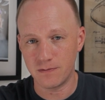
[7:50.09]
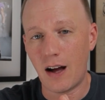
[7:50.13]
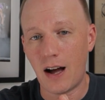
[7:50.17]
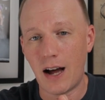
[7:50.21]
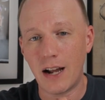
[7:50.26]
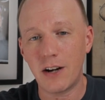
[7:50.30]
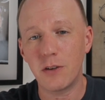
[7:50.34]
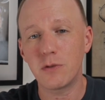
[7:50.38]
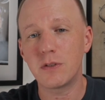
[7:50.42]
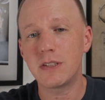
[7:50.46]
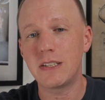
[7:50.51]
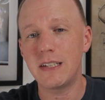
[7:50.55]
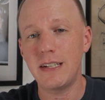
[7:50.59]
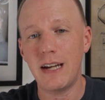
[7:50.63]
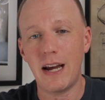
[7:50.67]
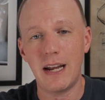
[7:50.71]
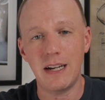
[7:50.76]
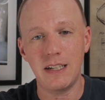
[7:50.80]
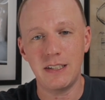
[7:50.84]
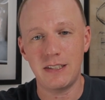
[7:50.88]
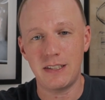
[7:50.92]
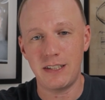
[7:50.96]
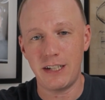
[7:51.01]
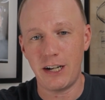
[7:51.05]
I don't see
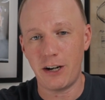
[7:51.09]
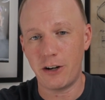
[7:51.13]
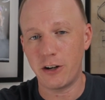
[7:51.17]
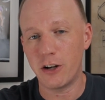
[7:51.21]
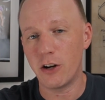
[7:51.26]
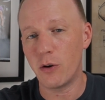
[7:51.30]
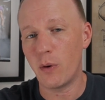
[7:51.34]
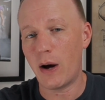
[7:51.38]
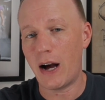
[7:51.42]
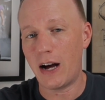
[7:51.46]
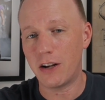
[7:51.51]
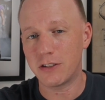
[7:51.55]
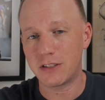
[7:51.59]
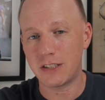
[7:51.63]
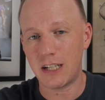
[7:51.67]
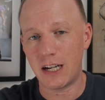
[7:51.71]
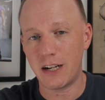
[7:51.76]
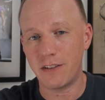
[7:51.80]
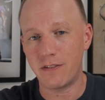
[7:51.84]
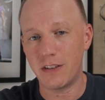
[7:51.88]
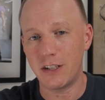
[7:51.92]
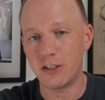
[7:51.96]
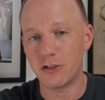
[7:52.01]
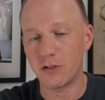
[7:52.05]
any scenario
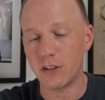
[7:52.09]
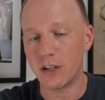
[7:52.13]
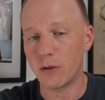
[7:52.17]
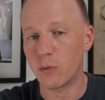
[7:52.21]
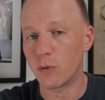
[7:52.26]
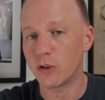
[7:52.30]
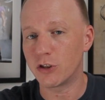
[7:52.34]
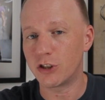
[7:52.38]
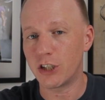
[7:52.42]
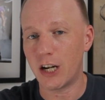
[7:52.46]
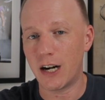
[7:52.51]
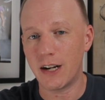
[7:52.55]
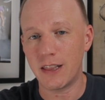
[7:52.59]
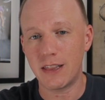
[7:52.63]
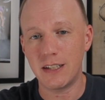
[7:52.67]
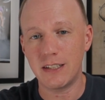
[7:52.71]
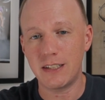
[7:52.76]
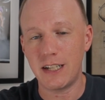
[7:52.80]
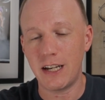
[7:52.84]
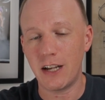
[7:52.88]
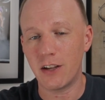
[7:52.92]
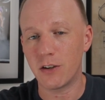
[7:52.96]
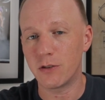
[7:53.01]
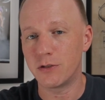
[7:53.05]
outside of injury where Jonathan
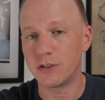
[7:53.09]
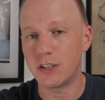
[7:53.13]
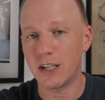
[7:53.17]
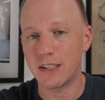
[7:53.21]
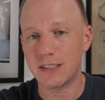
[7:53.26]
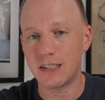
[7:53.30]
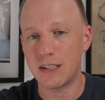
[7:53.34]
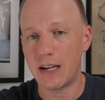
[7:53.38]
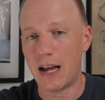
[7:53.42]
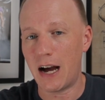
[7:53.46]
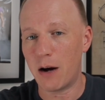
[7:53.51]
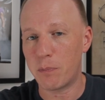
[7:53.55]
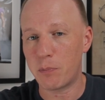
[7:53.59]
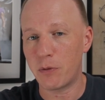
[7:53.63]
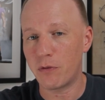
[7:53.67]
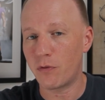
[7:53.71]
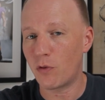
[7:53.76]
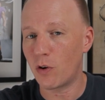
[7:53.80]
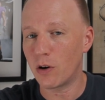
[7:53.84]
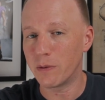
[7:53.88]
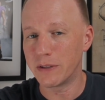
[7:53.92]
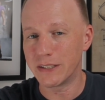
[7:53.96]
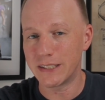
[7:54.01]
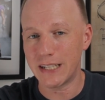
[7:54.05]
Taylor doesn't
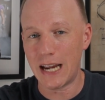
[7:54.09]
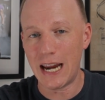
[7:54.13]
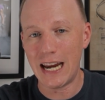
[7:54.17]
outperform his